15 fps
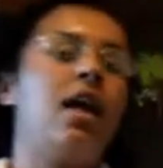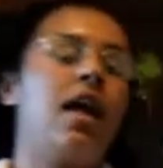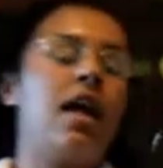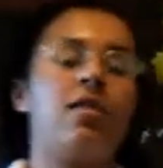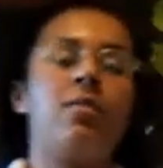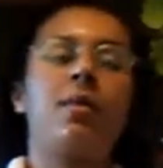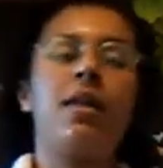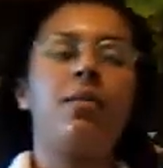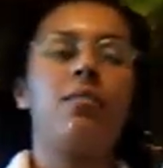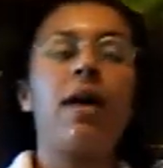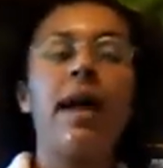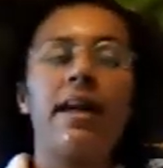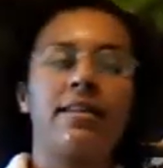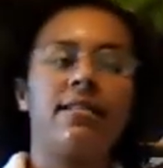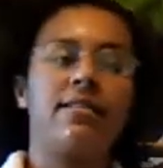as many
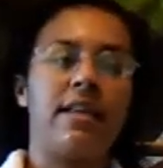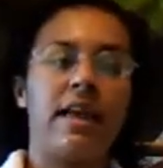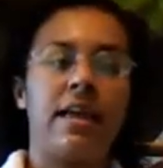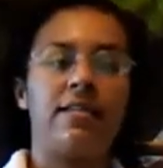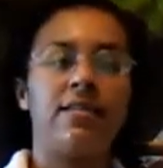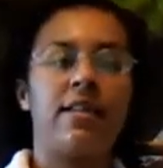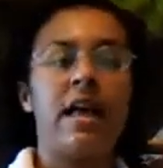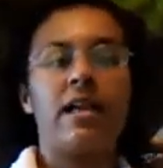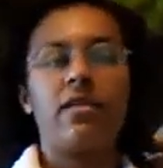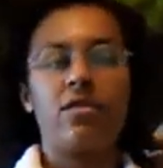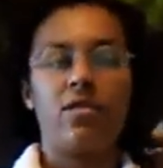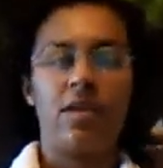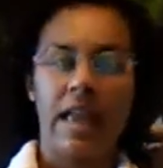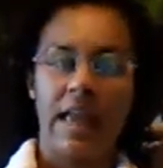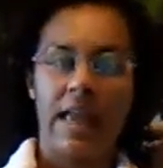practice tests as you
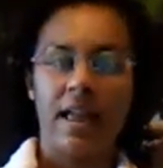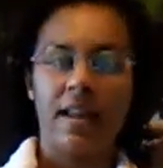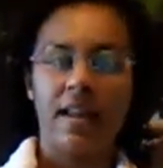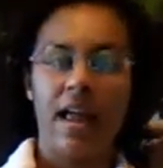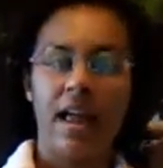can.